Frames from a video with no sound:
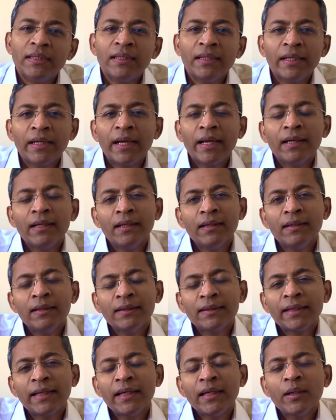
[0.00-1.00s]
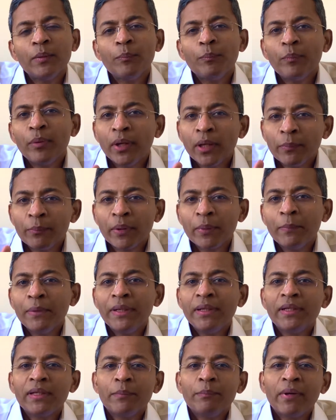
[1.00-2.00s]
indicate that the skin
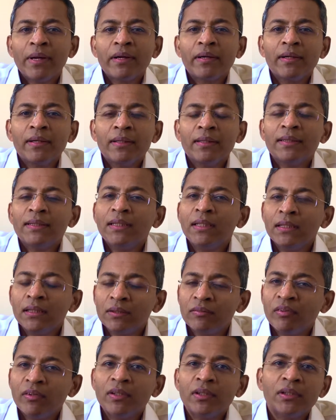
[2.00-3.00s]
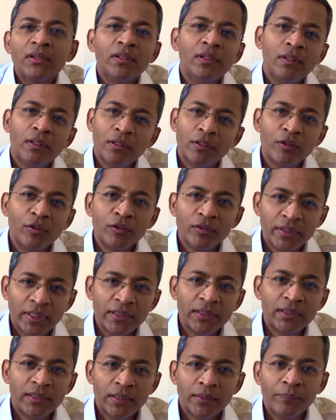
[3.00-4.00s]
permeability barrier is dysfunctional in
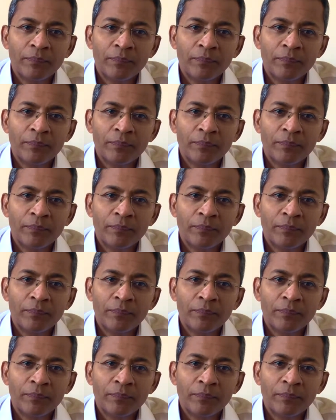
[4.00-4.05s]
rosacea.